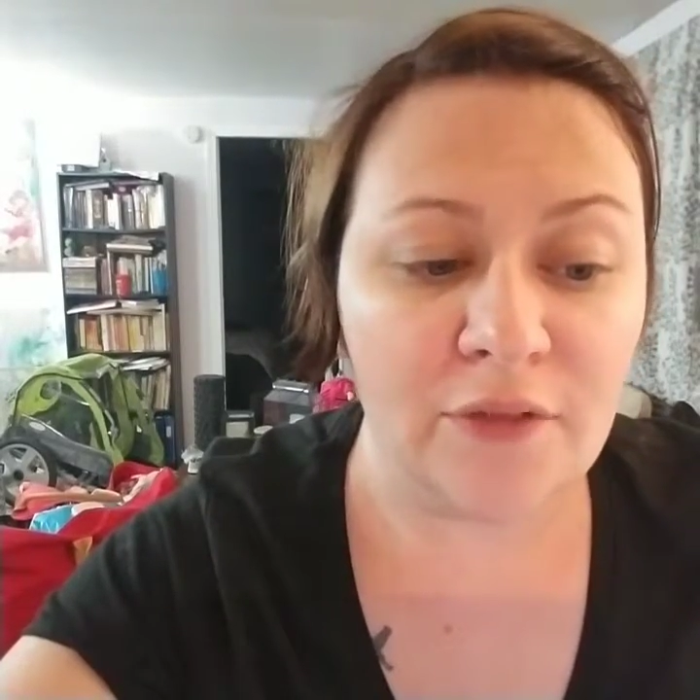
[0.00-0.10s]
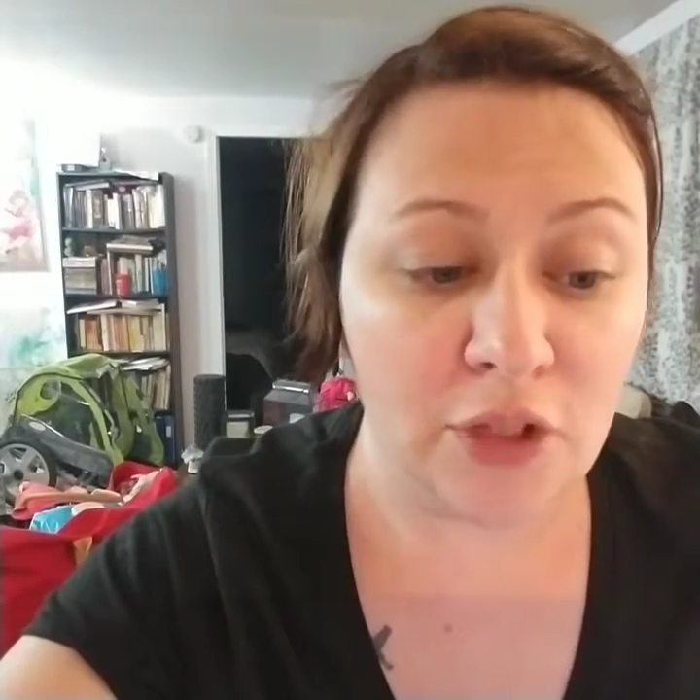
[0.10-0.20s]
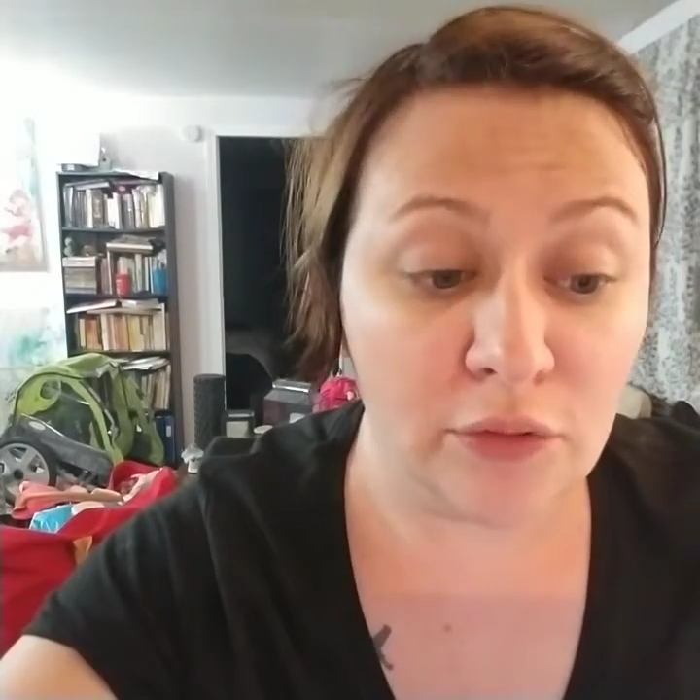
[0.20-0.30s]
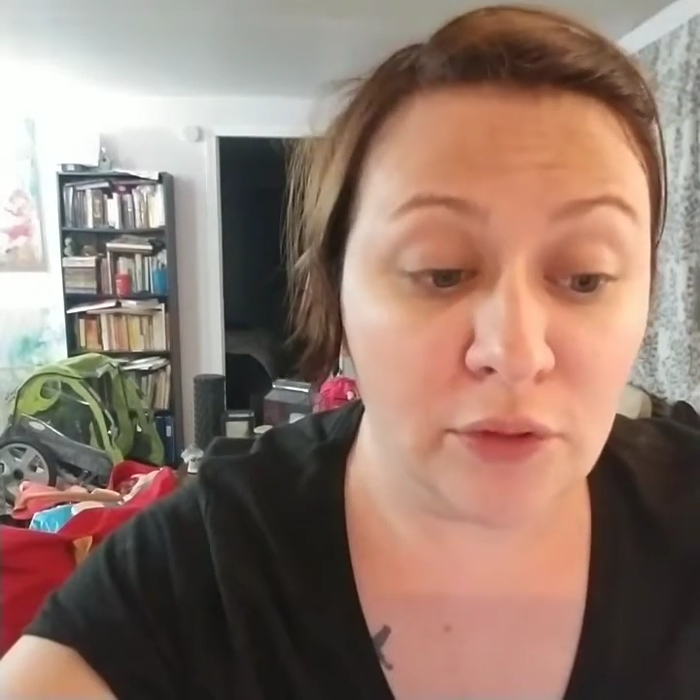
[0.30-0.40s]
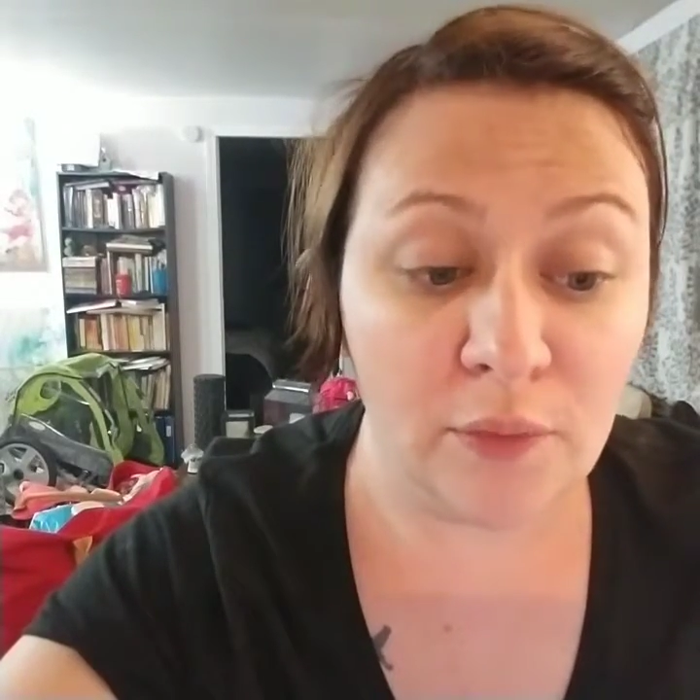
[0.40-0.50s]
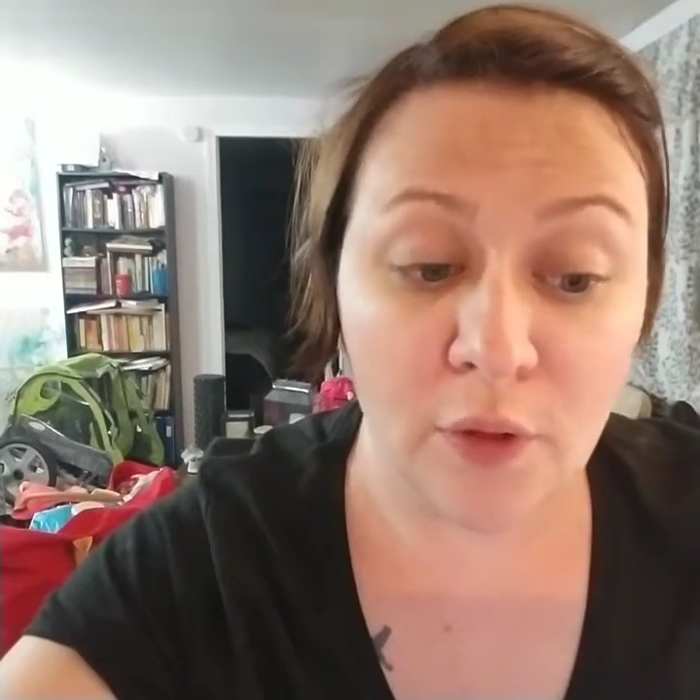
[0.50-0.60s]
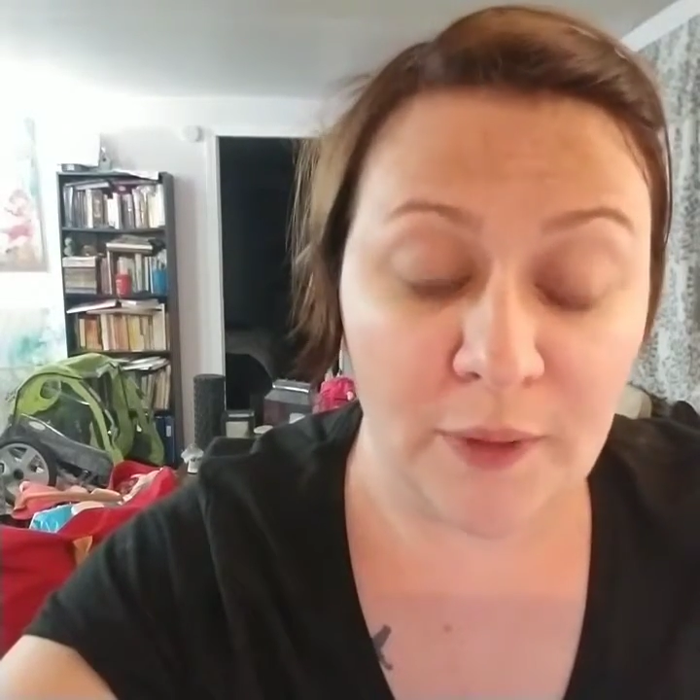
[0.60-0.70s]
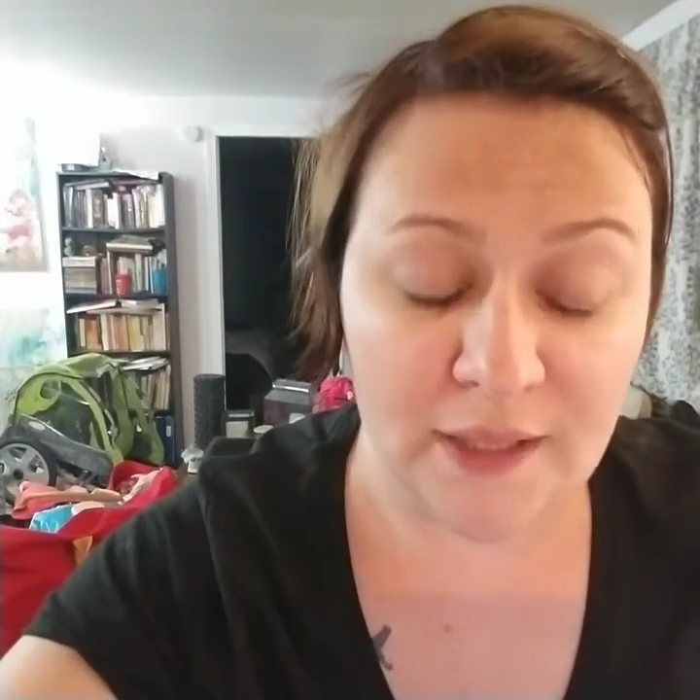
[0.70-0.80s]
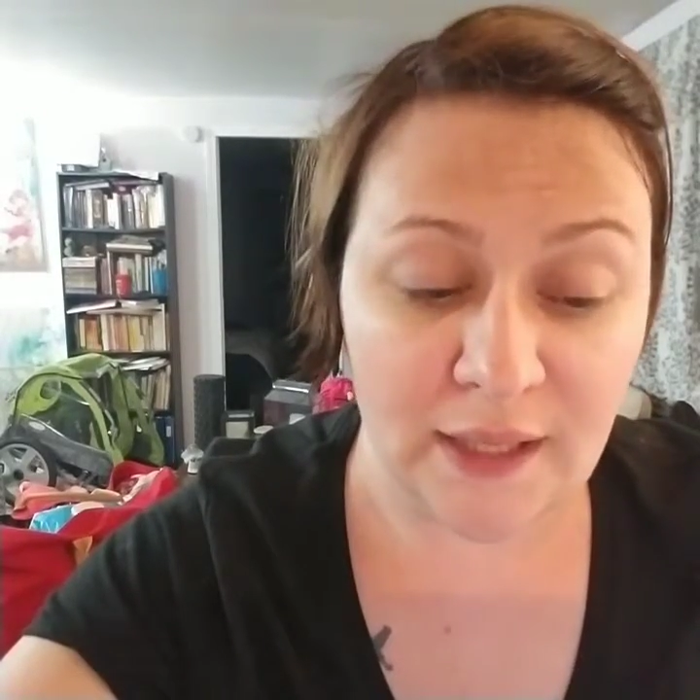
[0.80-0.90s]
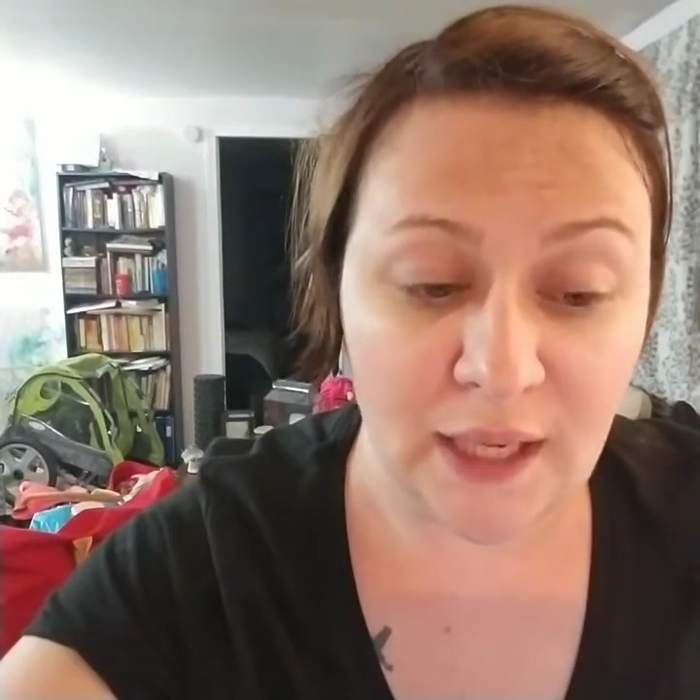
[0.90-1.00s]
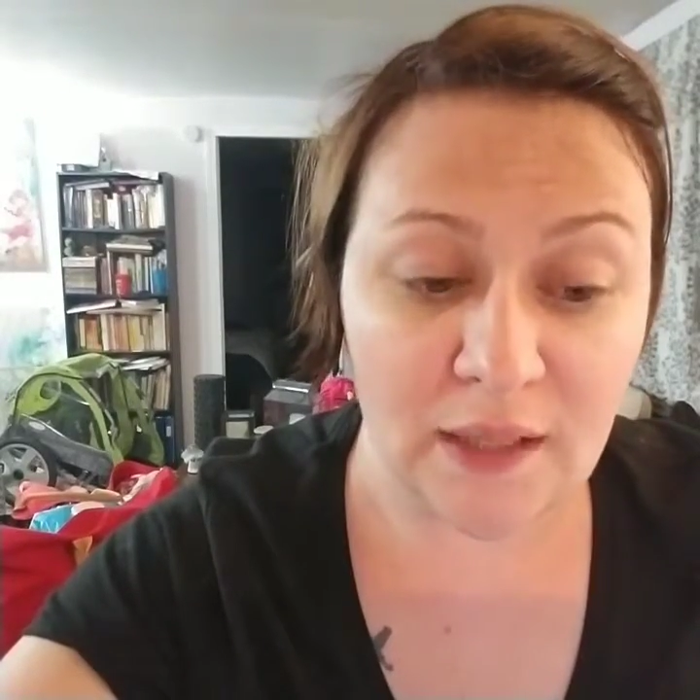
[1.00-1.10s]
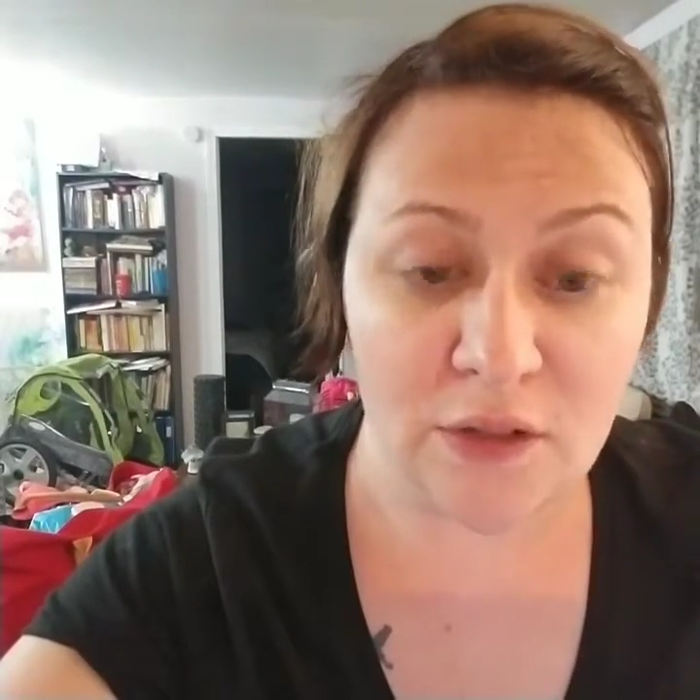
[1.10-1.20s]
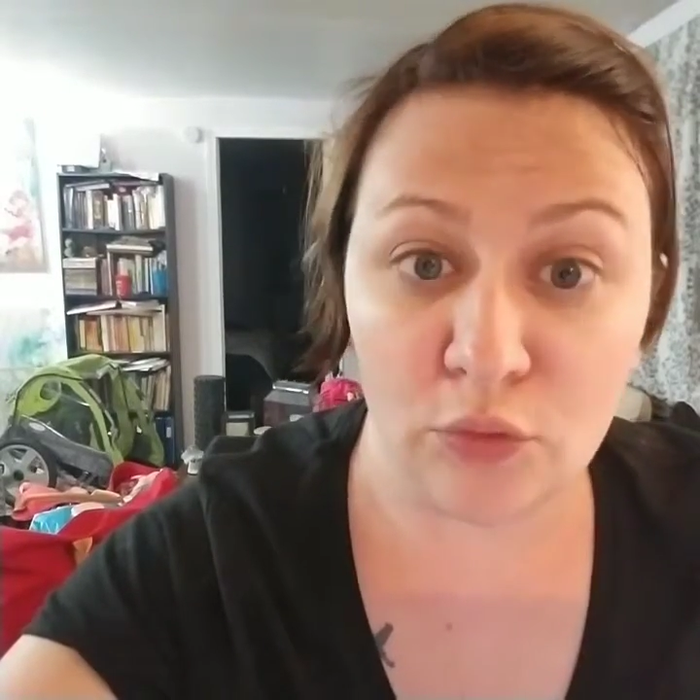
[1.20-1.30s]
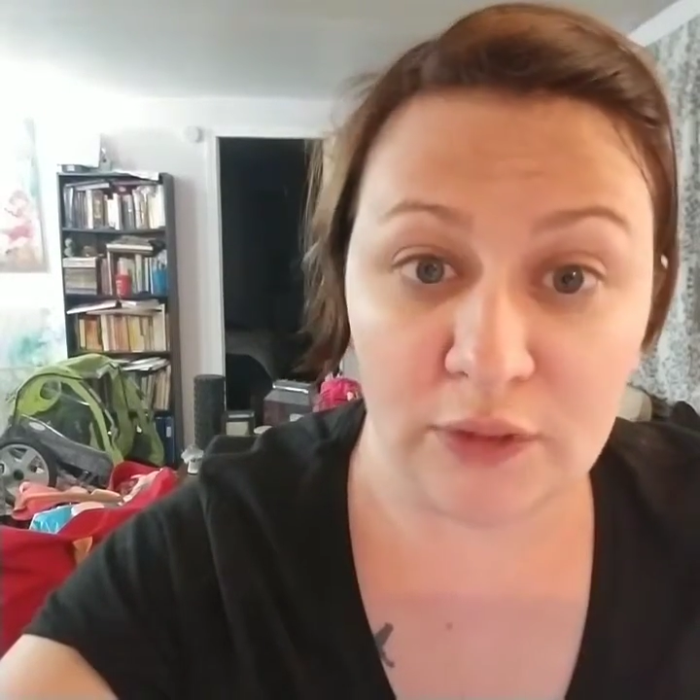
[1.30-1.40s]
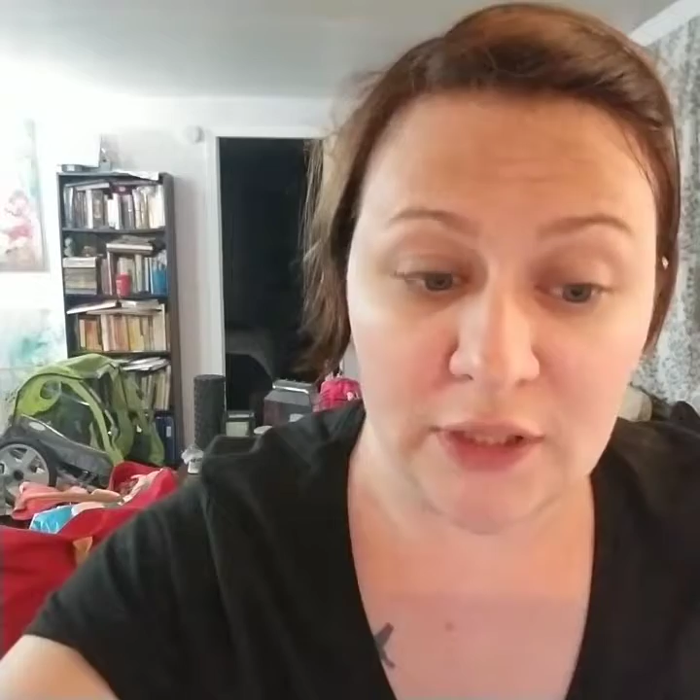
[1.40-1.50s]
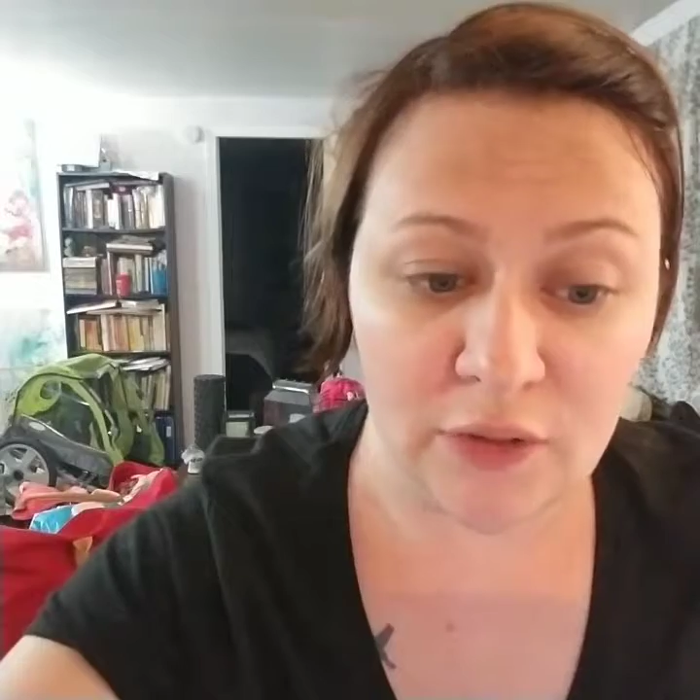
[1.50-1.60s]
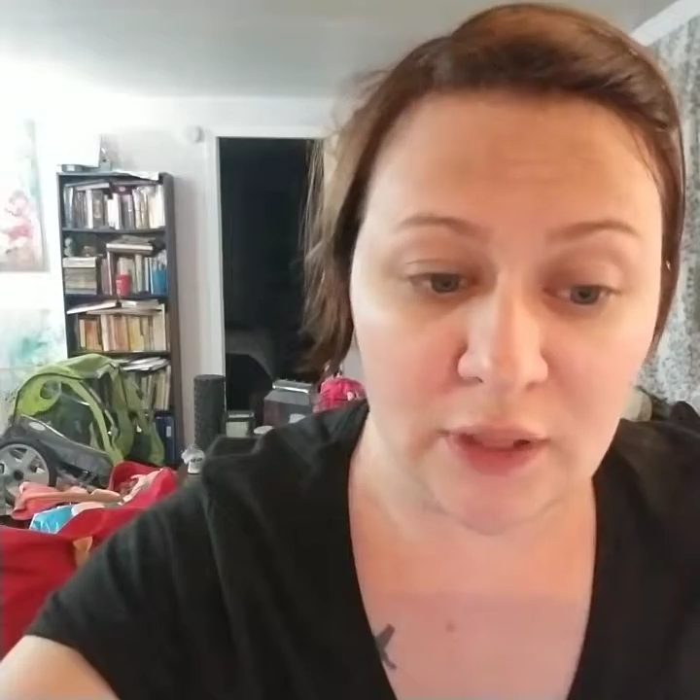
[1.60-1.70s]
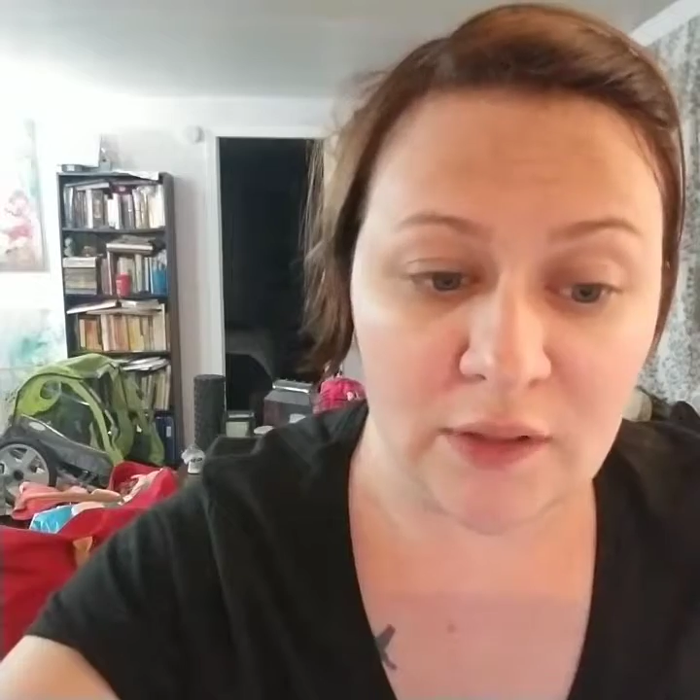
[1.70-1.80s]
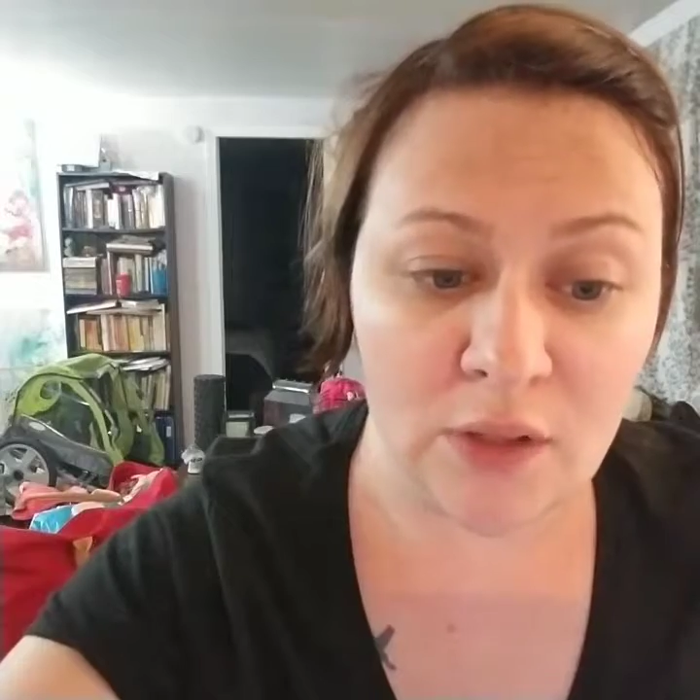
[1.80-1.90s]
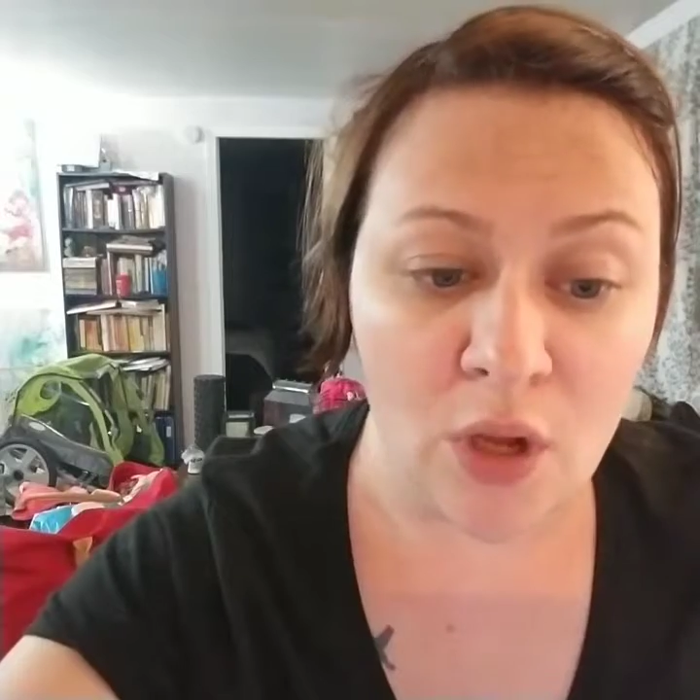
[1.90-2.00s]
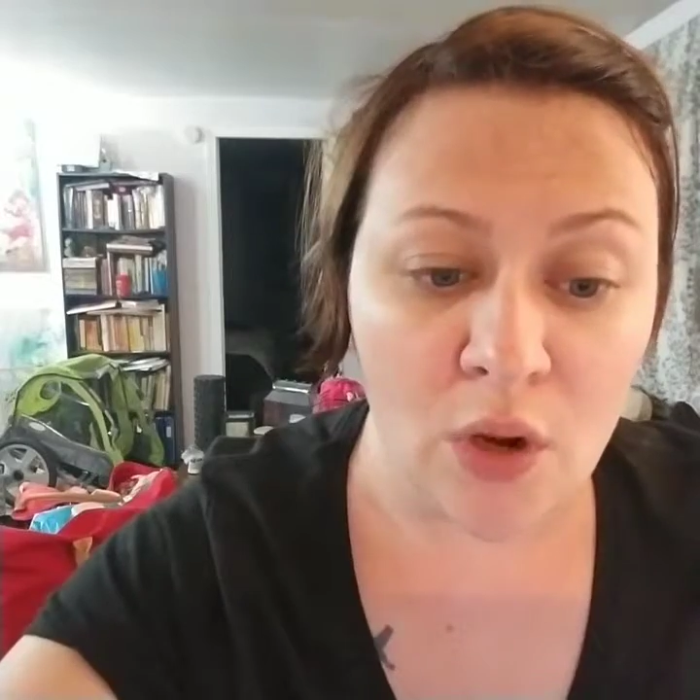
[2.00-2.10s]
of children with obesity in school districts